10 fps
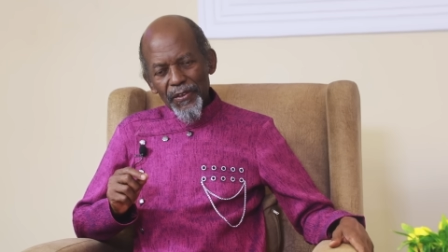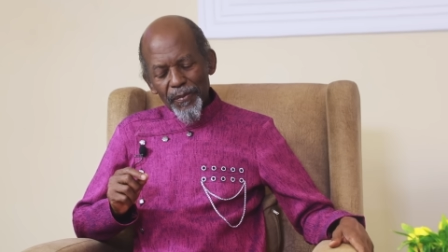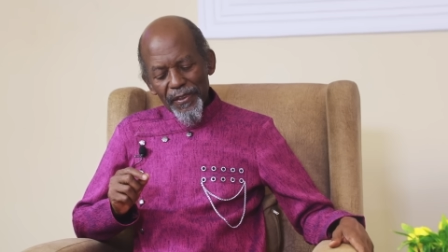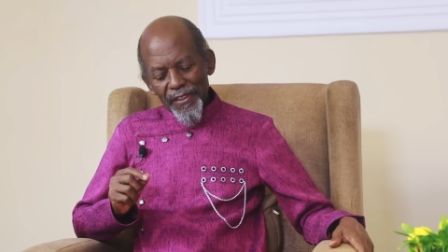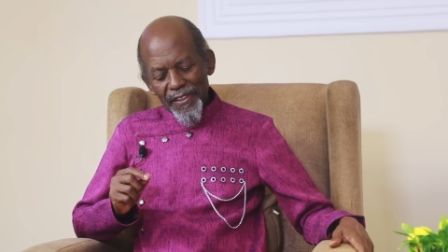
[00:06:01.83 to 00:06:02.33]

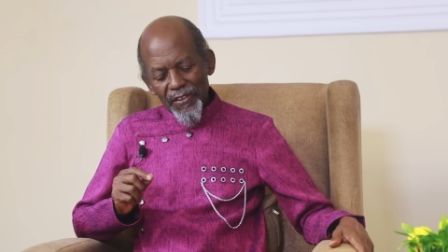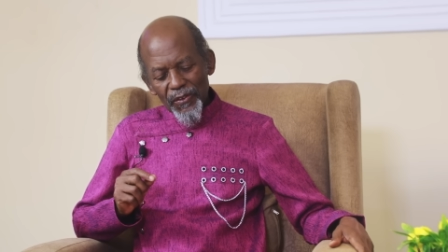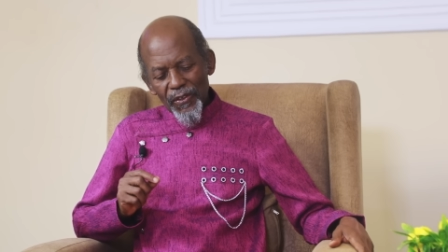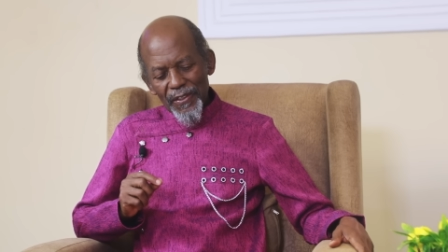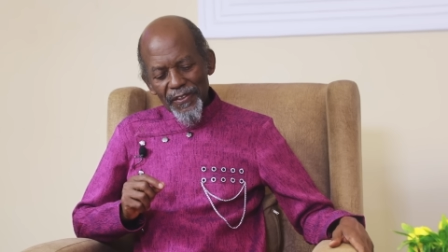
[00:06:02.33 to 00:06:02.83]
Spirit is
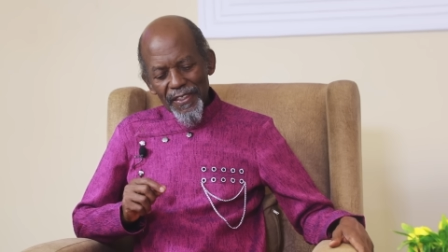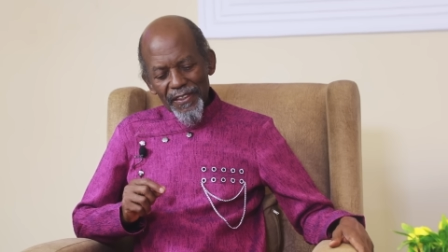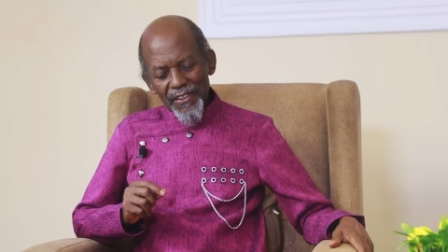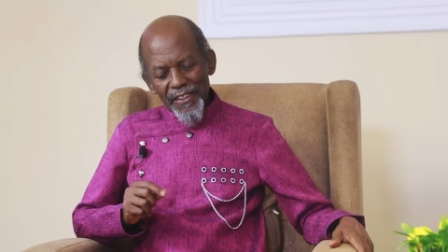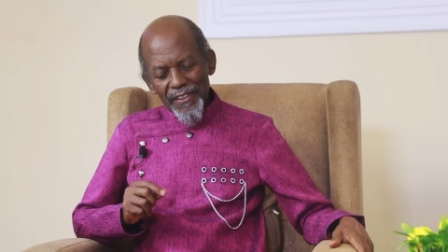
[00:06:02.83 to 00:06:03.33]

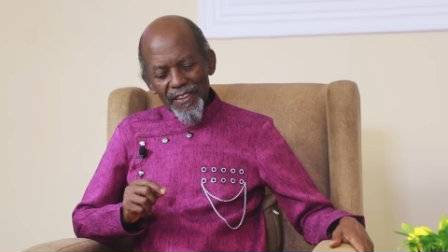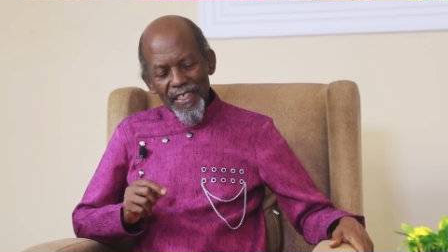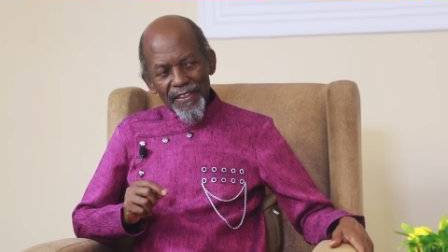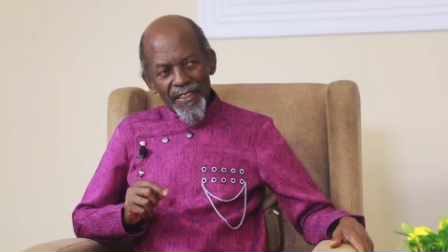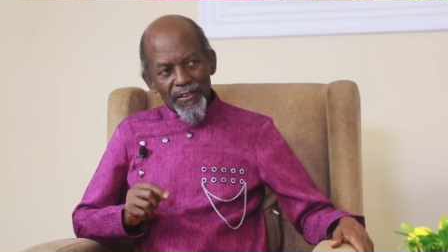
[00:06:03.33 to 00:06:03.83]
concentrating
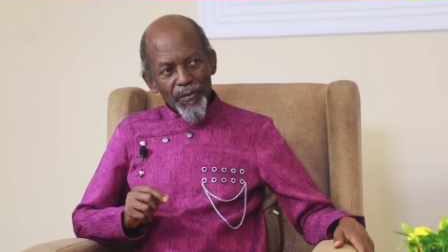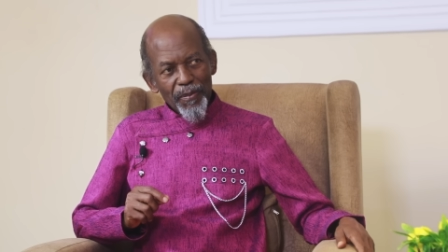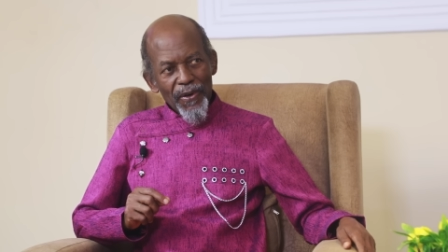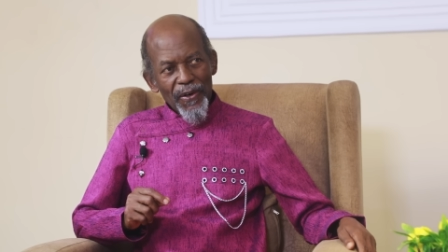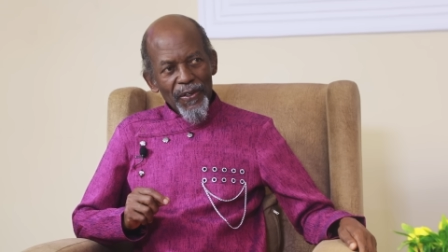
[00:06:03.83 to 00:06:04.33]
at a
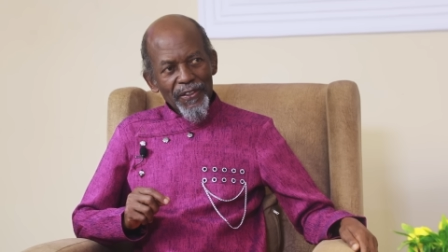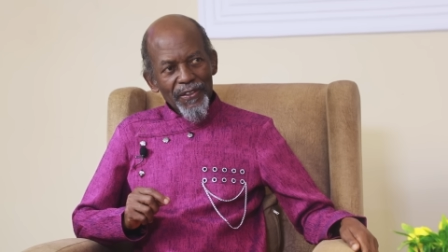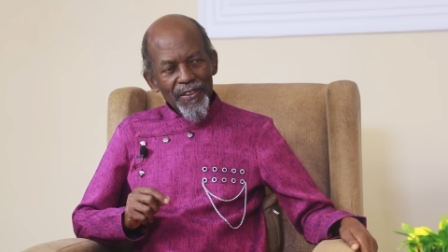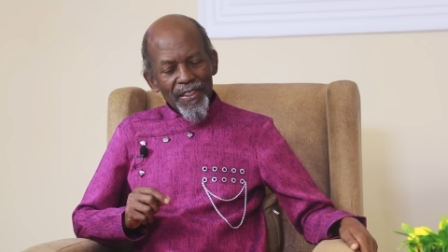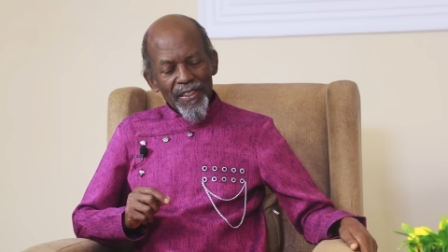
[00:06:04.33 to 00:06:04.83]

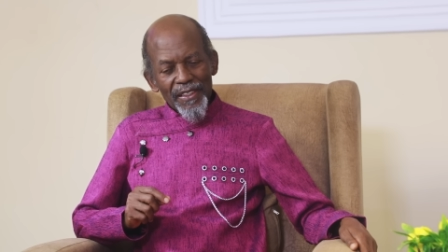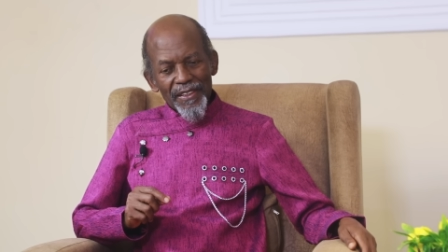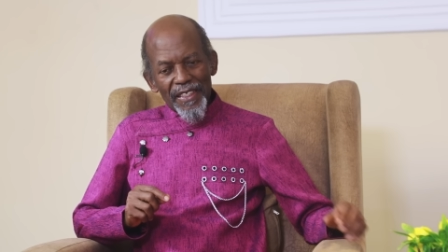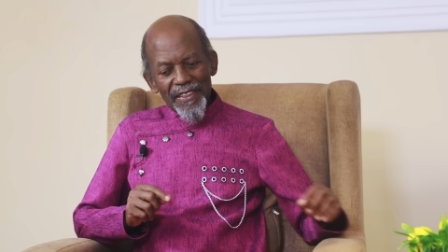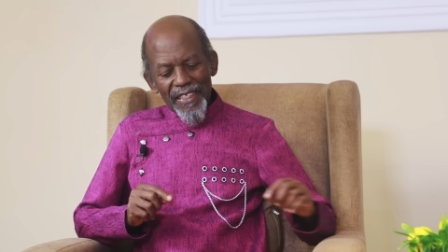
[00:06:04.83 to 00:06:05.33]
spot,
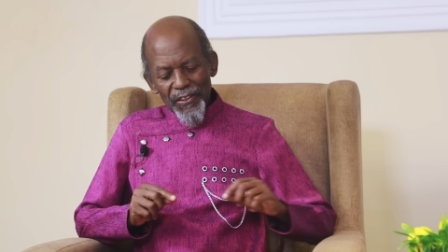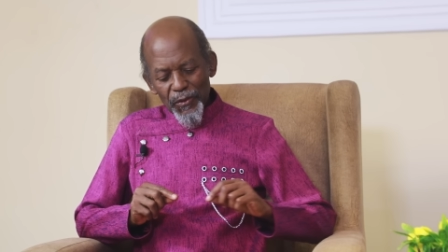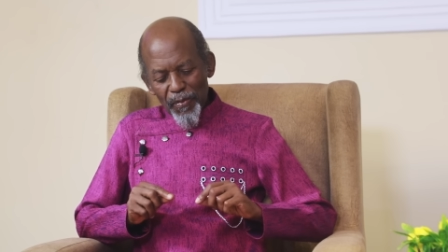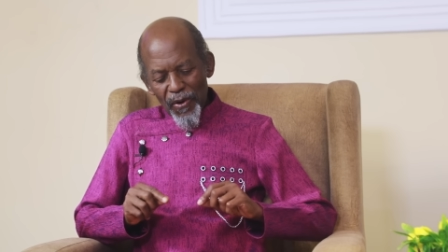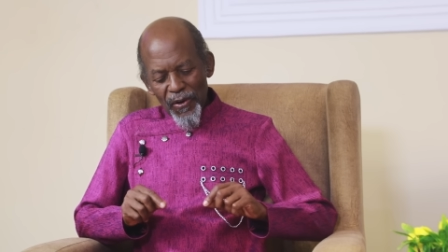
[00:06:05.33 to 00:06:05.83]
then that
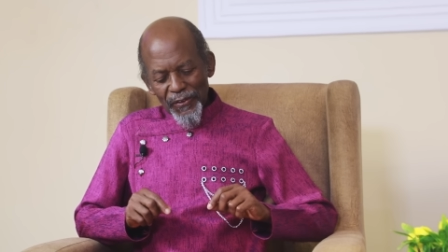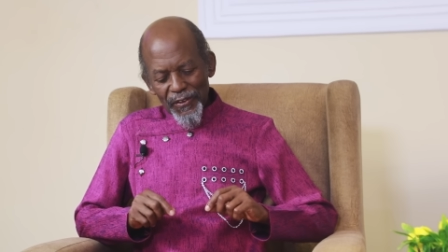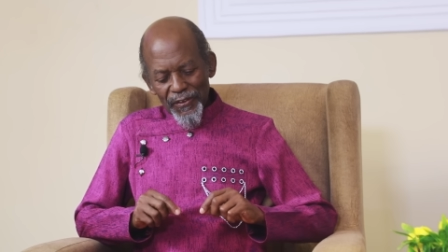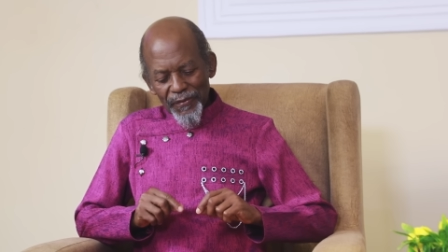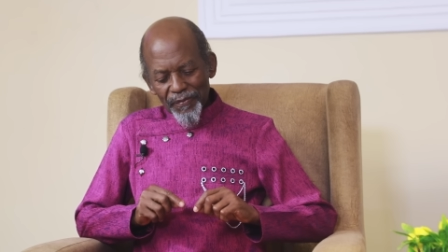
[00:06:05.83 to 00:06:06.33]

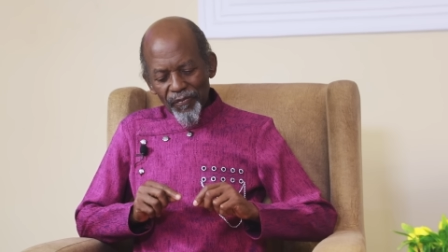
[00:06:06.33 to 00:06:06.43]
spot,